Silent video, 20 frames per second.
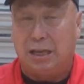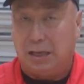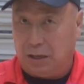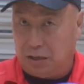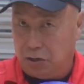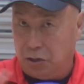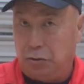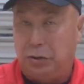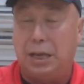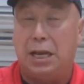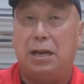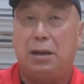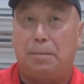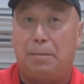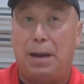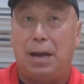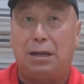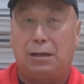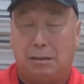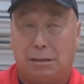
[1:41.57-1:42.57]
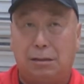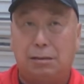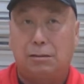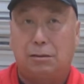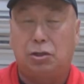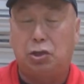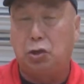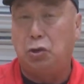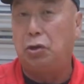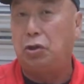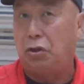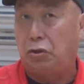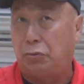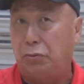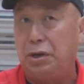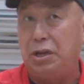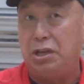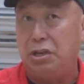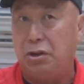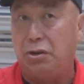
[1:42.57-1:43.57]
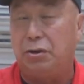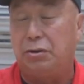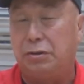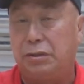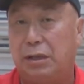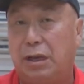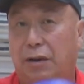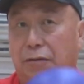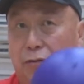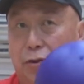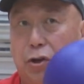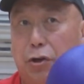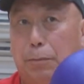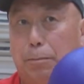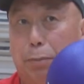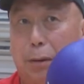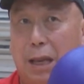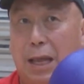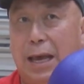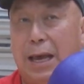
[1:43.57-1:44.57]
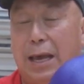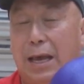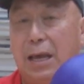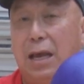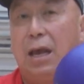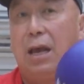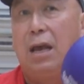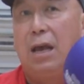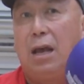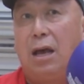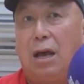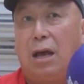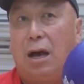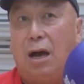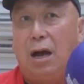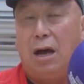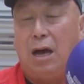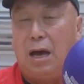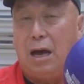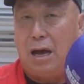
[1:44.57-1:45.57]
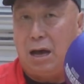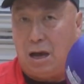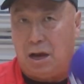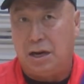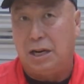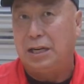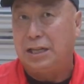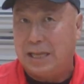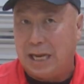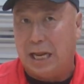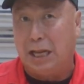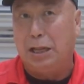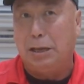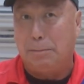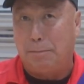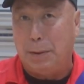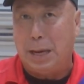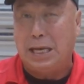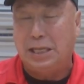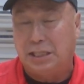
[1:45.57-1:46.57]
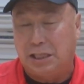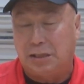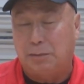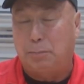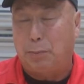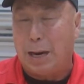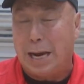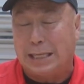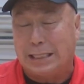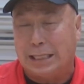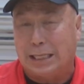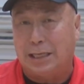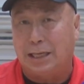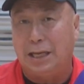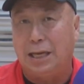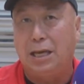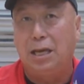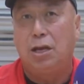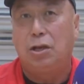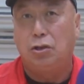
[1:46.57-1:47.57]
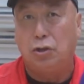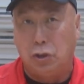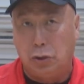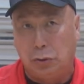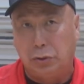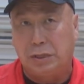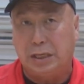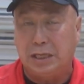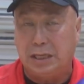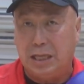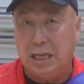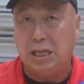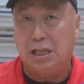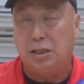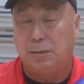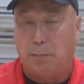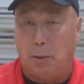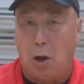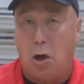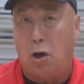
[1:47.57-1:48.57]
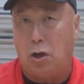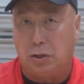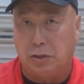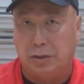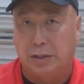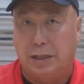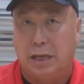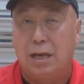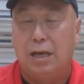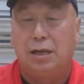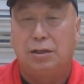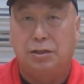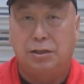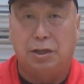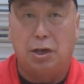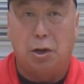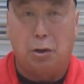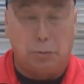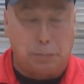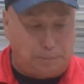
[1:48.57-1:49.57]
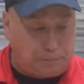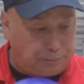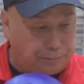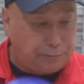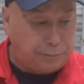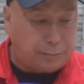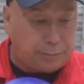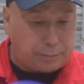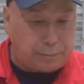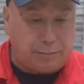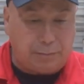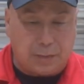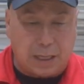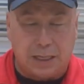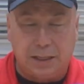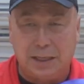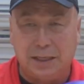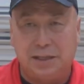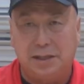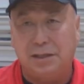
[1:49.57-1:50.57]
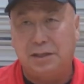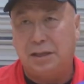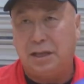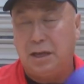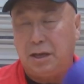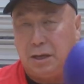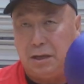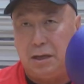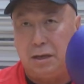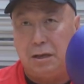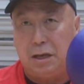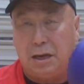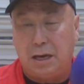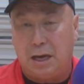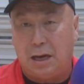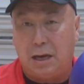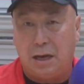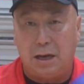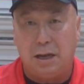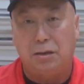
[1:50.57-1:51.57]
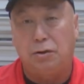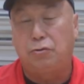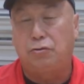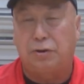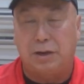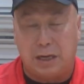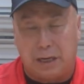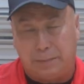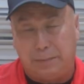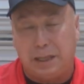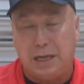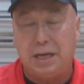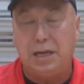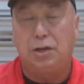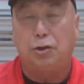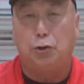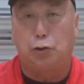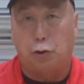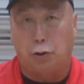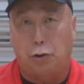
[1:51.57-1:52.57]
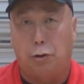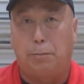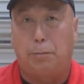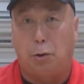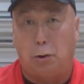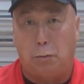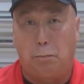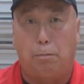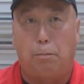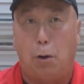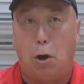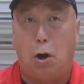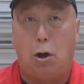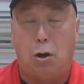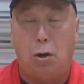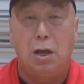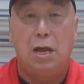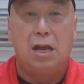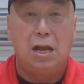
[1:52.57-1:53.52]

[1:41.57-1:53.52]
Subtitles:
you get about 2 to 3 years of good play on a daily basis practically using these balls. So this is a incredibly durable ball.